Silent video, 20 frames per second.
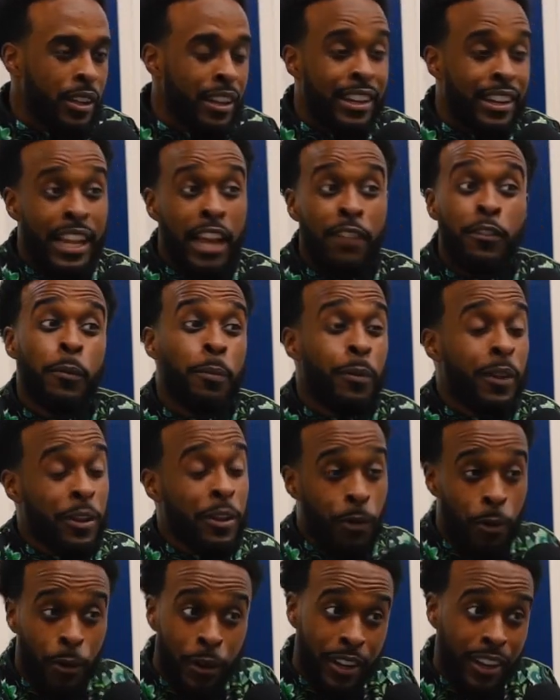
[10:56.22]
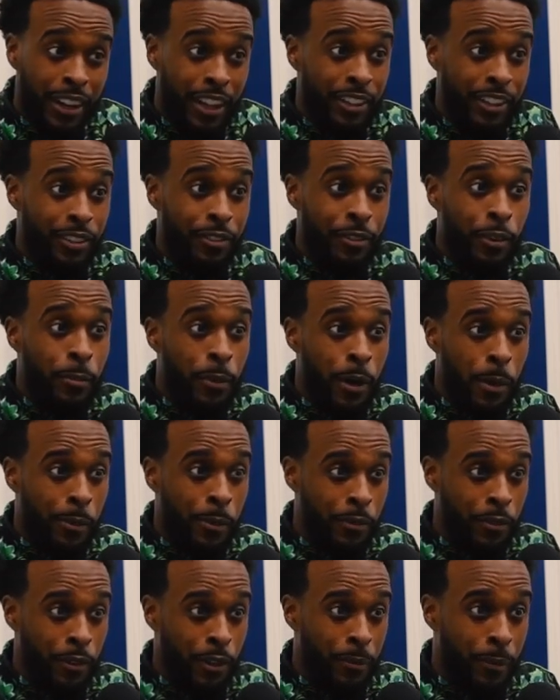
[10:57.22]
Never played organized football
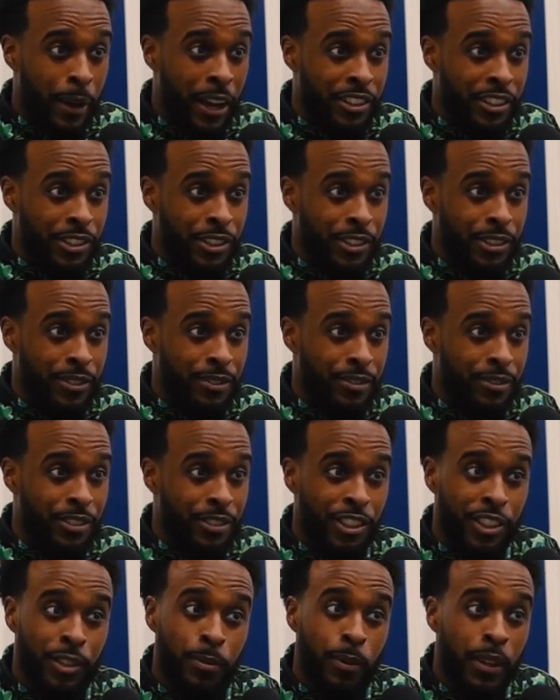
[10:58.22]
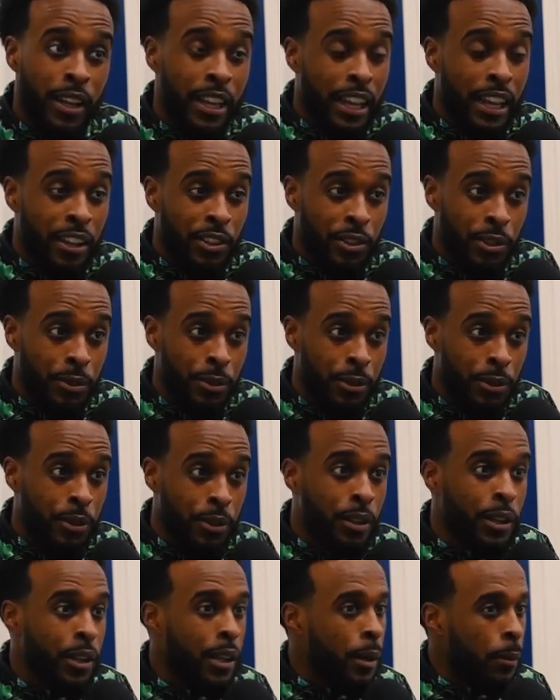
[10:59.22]
before, mind you. Just playing at
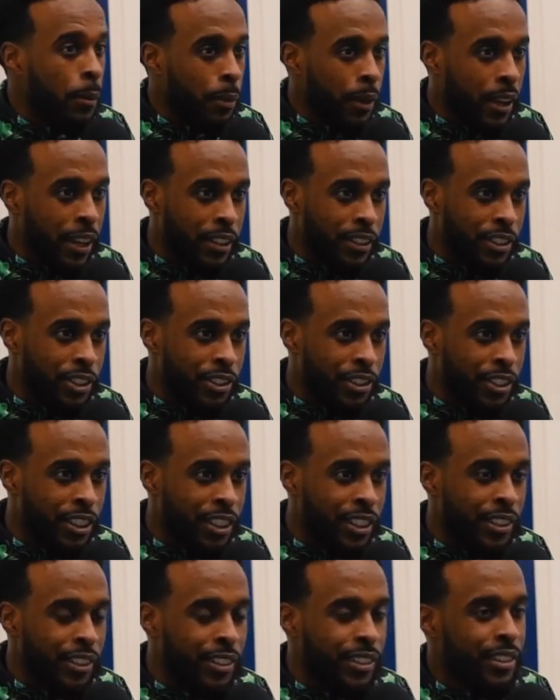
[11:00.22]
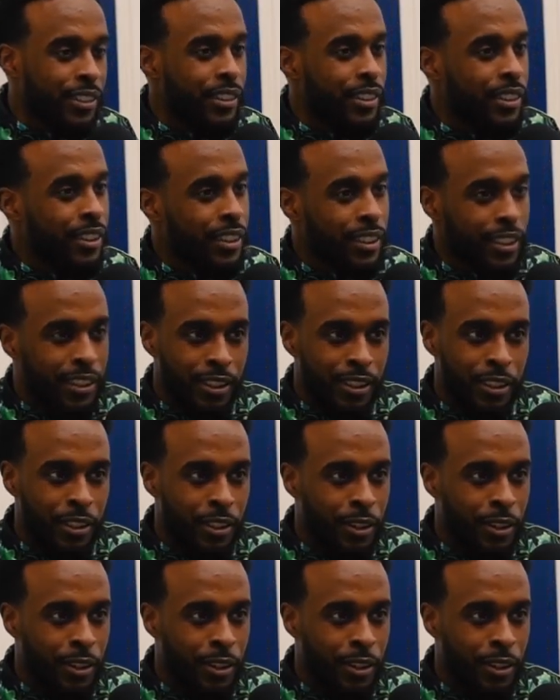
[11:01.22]
school, playing in the streets, you